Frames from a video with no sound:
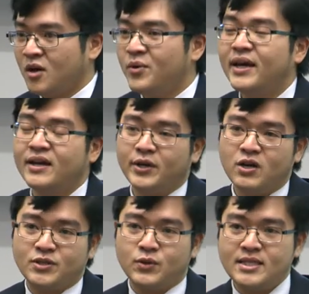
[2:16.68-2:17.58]
we can
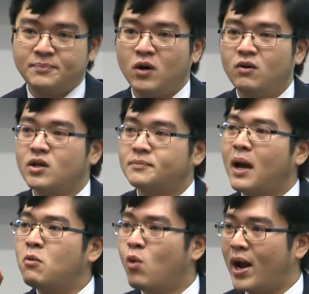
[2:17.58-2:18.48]
reduce transport costs
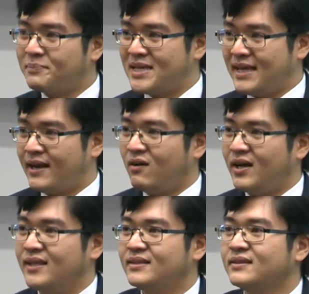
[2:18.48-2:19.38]
by 1%
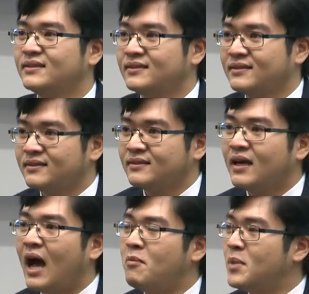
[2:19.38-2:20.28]
only.
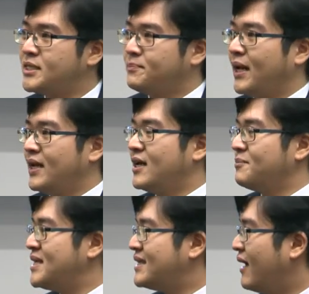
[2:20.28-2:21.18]
How much money can
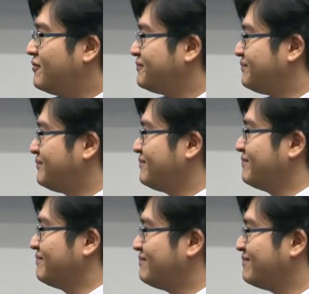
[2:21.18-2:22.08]
be saved?
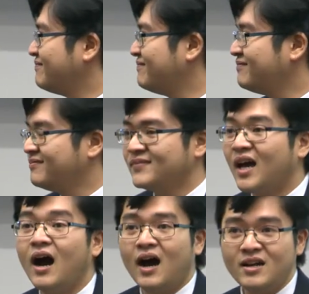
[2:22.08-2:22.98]

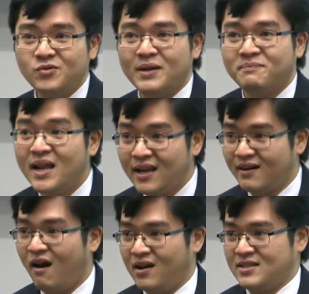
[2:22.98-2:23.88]
$100 million
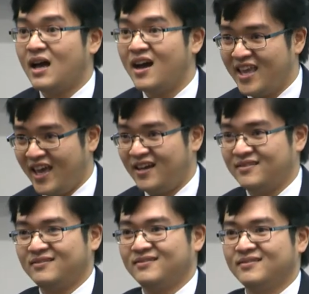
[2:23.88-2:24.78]
a year
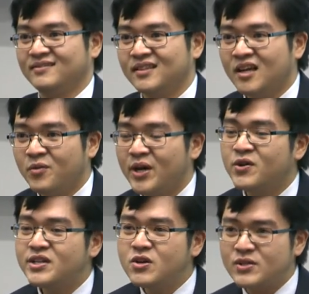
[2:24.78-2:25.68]
we
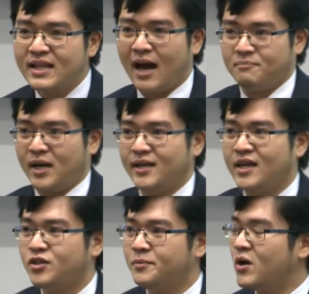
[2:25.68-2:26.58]
could use that
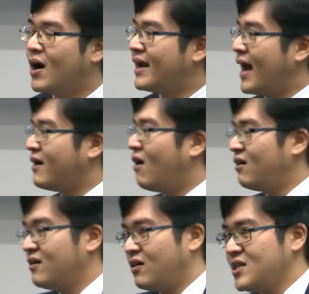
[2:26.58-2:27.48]
money to build another
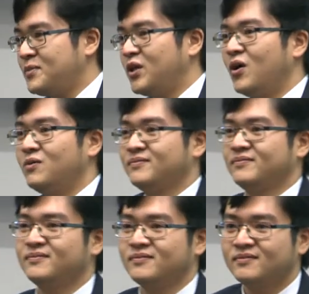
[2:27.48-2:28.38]
Auckland hospital
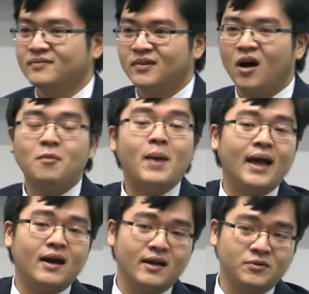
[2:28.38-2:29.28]
or buy
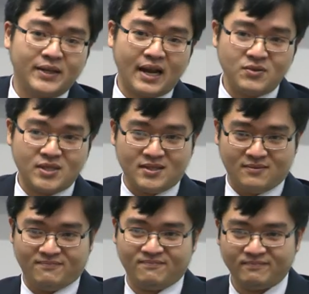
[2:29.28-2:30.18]
a hundred houses.
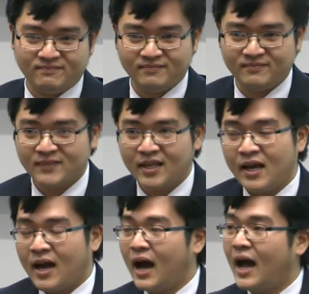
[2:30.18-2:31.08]

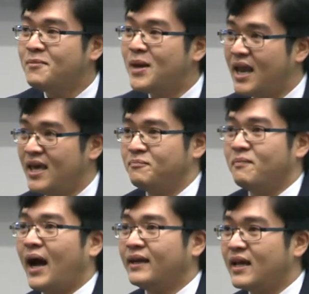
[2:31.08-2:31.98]
I believe
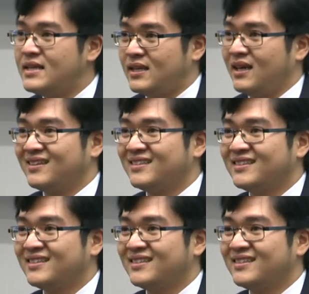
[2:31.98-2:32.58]
my thesis,